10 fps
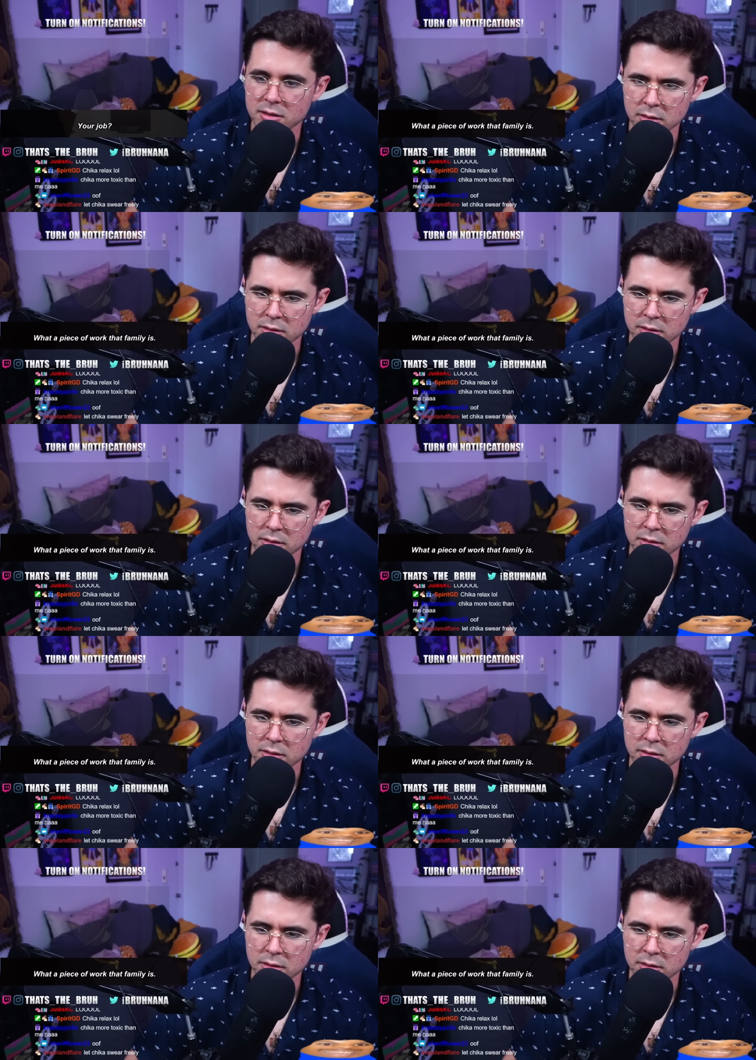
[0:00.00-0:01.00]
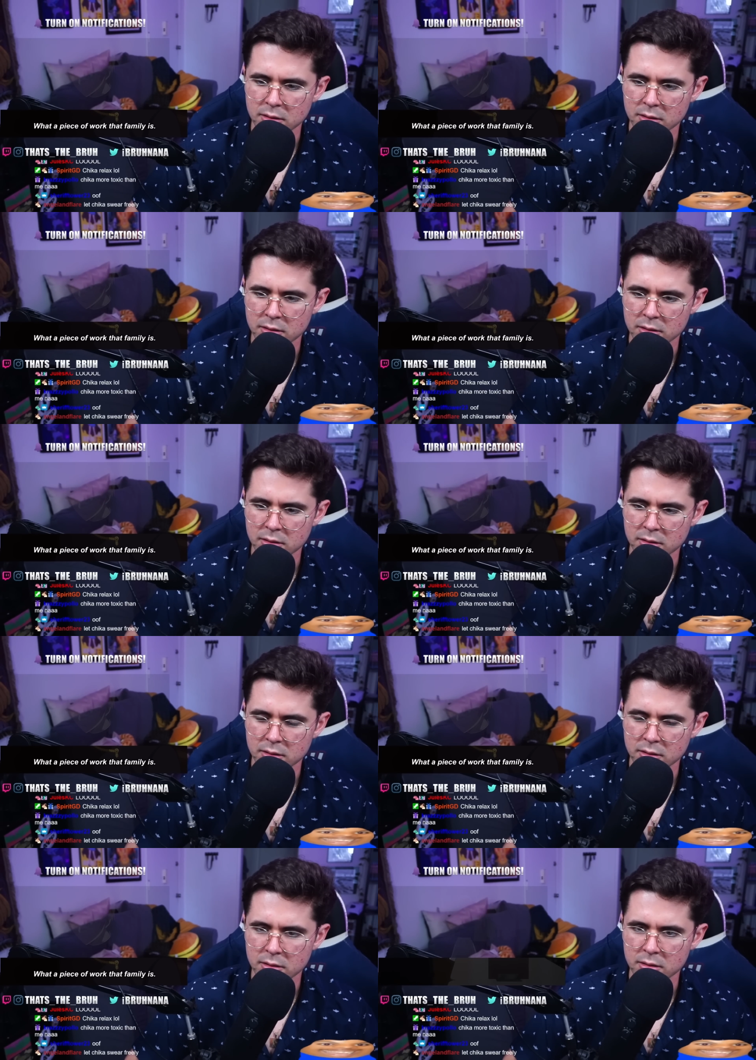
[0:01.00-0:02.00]

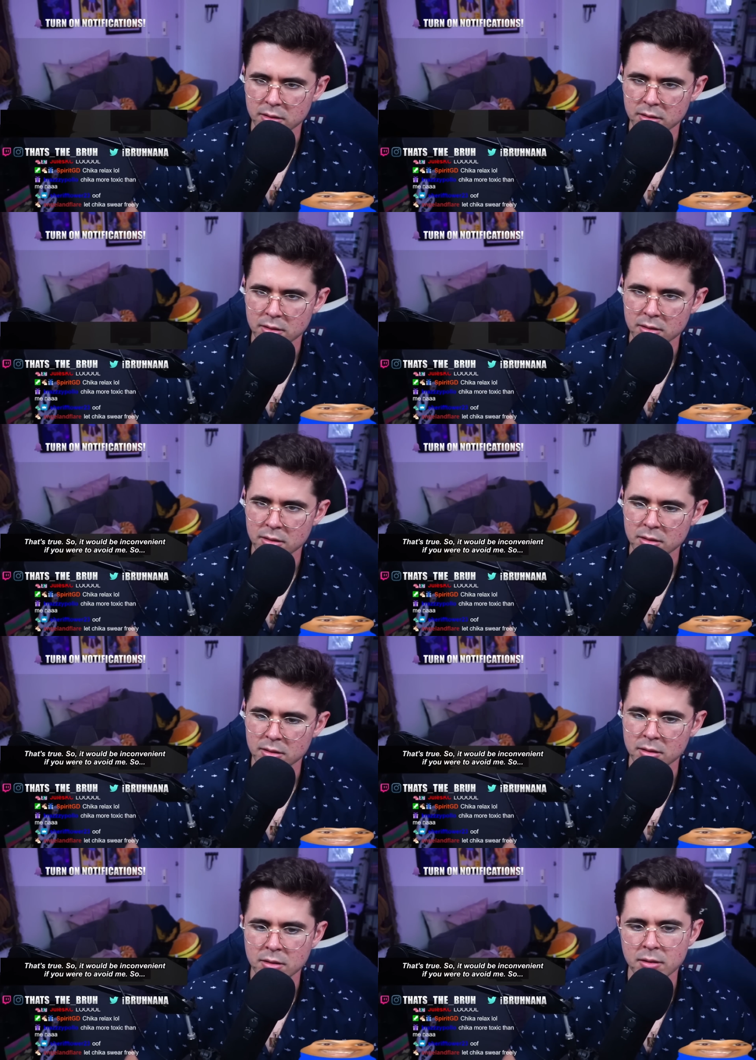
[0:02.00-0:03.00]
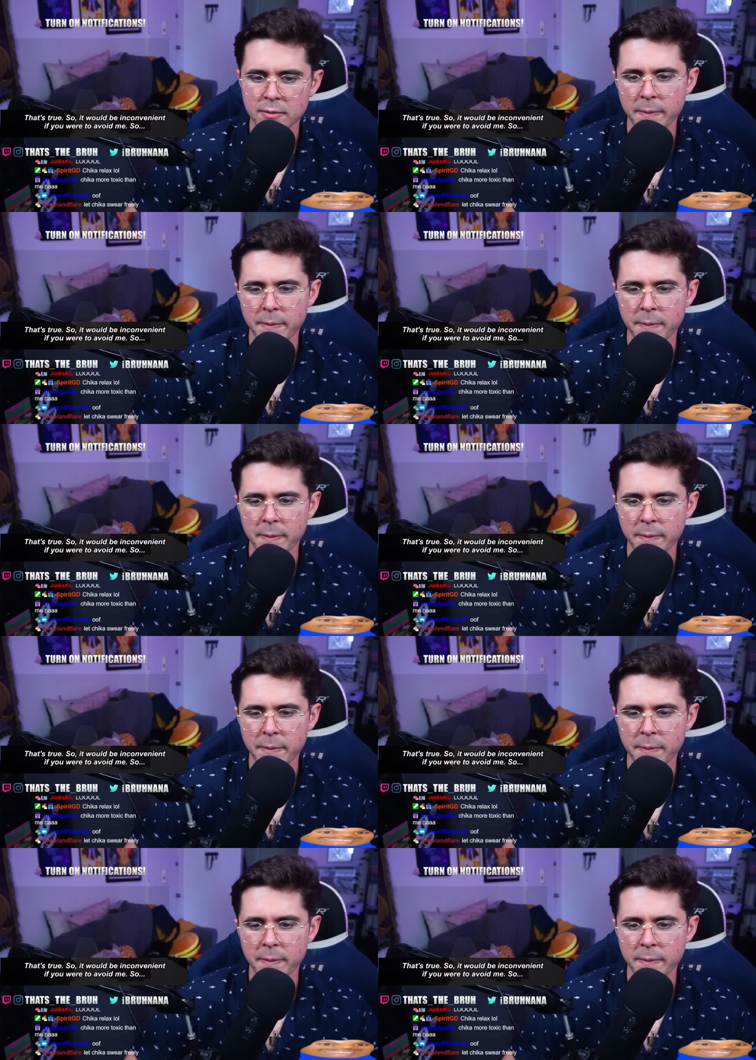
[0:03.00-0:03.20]
[no speech]